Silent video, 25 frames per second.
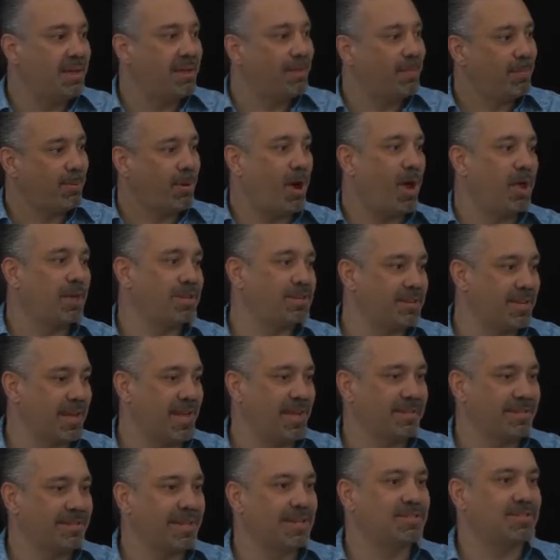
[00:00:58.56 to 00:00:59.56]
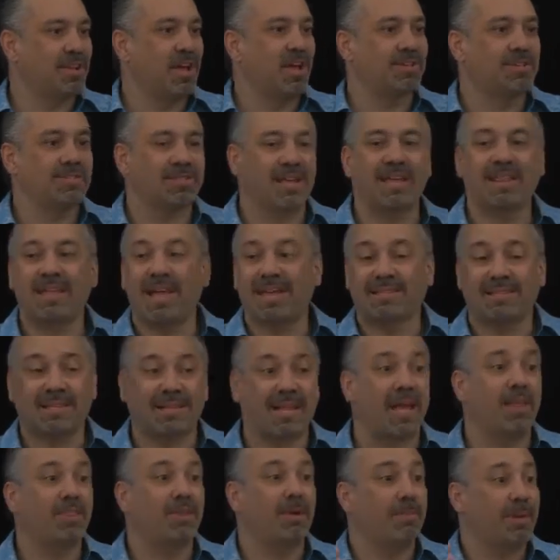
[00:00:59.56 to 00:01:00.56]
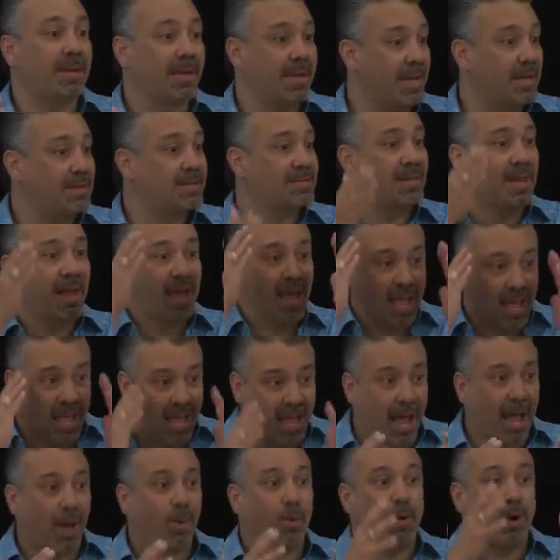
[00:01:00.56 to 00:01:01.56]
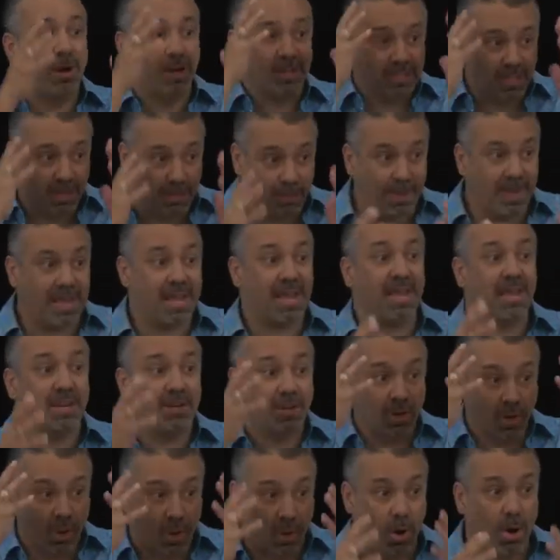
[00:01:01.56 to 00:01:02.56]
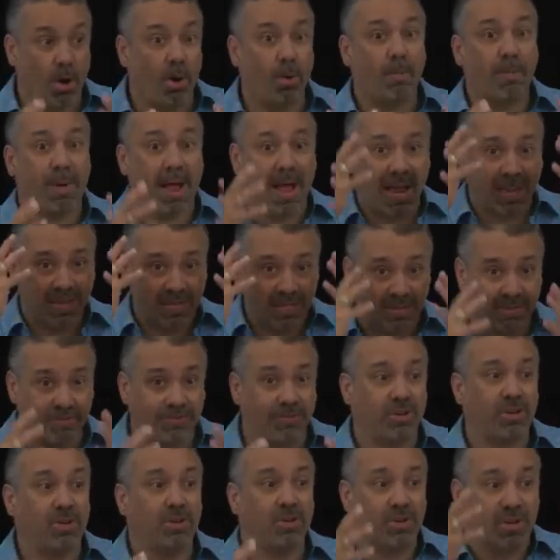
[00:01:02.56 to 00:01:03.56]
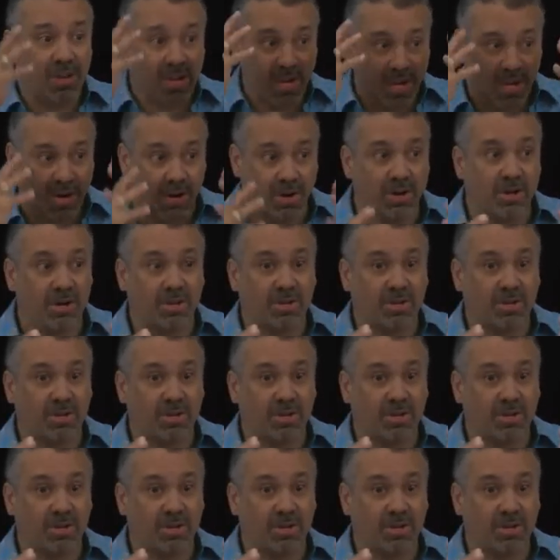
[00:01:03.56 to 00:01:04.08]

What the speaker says: process. Let's all say that together because I want it to be in your own minds and for you to hear it